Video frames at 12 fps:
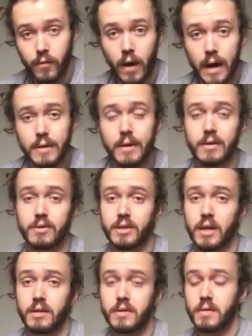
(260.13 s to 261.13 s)
and final
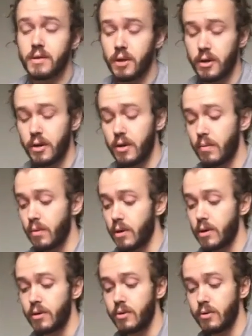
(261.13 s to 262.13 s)
exercise of the circuit, we're
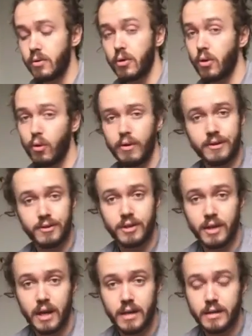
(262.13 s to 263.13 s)
going to do a little core
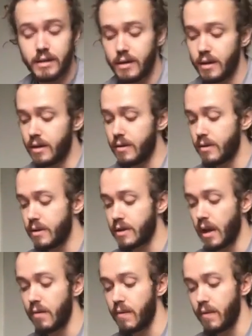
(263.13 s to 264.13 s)
exercise.
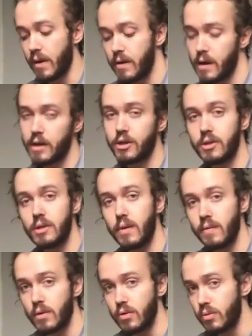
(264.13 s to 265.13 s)
It's kind of a variation
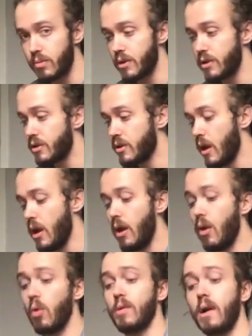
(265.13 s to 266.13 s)
of a glute bridge,
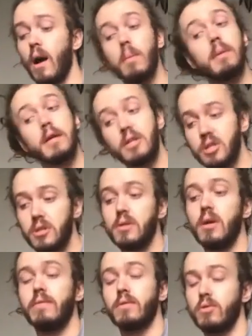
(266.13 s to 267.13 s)
or the combination
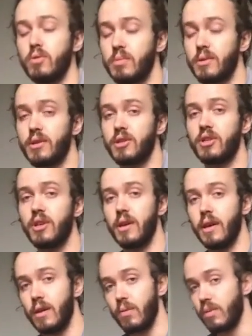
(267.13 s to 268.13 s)
of a glute bridge
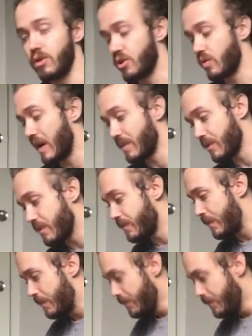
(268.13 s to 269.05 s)
and a windshield wiper.